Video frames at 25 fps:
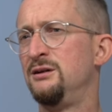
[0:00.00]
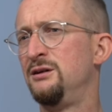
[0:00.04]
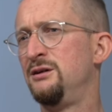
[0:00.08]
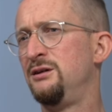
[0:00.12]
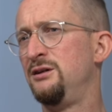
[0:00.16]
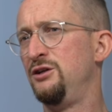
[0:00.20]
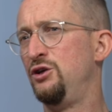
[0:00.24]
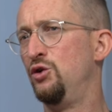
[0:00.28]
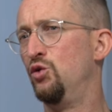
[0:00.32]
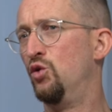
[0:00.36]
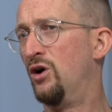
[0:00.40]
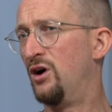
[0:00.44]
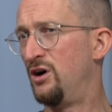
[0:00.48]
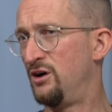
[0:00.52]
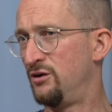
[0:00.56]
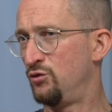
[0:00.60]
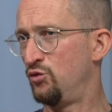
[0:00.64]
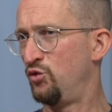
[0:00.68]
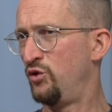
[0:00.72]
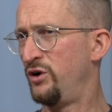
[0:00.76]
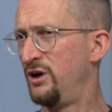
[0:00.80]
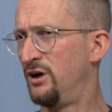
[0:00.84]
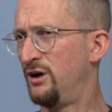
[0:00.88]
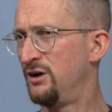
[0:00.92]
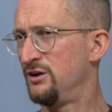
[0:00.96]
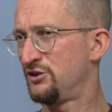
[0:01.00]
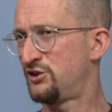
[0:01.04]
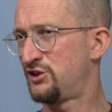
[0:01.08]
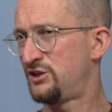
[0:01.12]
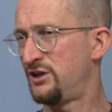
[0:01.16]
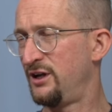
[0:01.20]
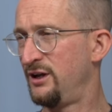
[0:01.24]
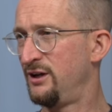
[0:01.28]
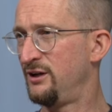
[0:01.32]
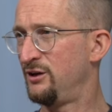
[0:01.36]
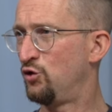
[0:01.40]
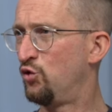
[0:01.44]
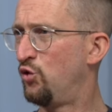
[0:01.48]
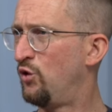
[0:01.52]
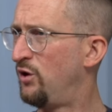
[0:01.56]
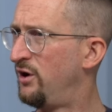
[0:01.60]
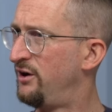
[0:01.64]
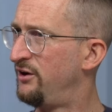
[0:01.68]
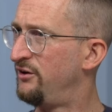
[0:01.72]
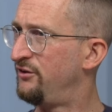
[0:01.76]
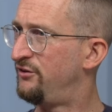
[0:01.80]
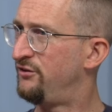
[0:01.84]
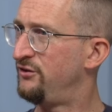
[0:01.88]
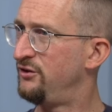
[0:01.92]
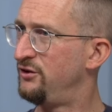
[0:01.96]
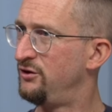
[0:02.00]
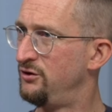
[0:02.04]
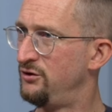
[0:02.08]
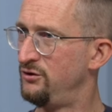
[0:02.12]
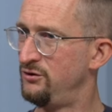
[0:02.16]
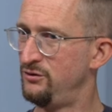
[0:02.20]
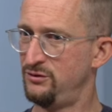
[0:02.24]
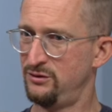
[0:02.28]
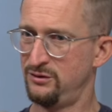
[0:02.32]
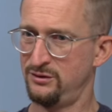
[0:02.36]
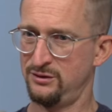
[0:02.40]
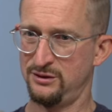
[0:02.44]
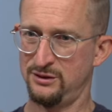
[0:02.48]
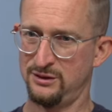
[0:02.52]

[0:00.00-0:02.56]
we are seeing quite a few